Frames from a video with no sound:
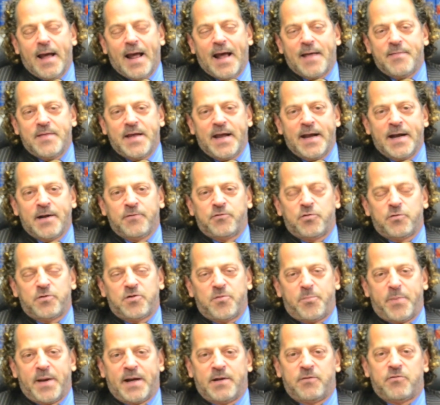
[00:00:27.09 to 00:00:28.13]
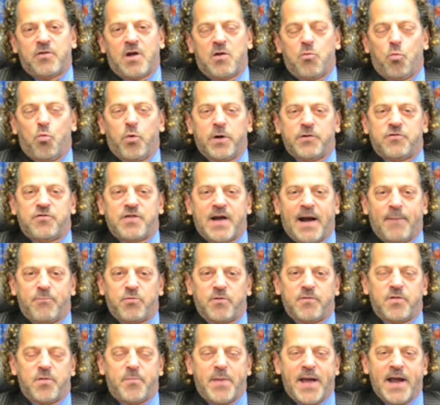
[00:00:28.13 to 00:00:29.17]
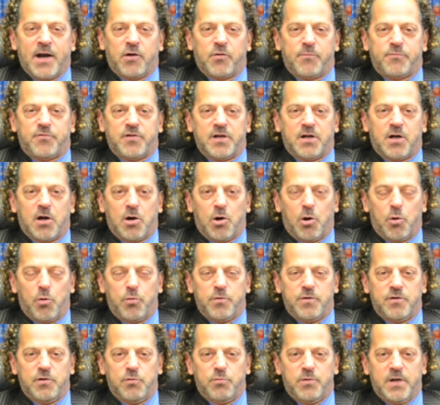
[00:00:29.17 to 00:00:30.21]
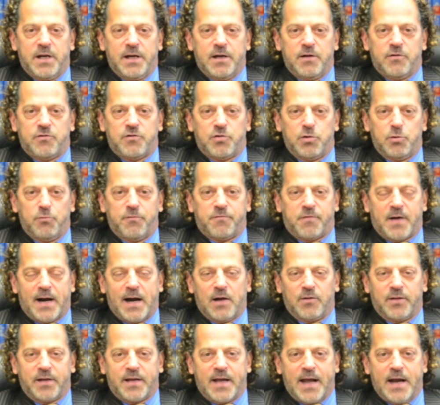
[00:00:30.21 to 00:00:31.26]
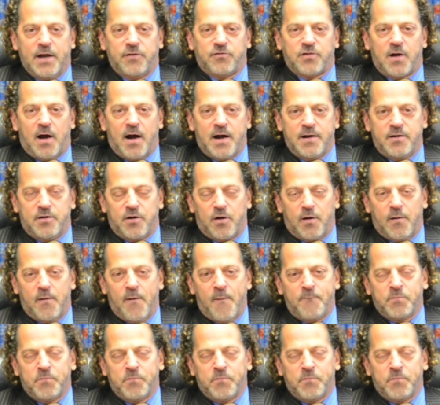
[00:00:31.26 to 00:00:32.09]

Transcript: And the answer depends on what chapter of the bankruptcy code you need to file a case under.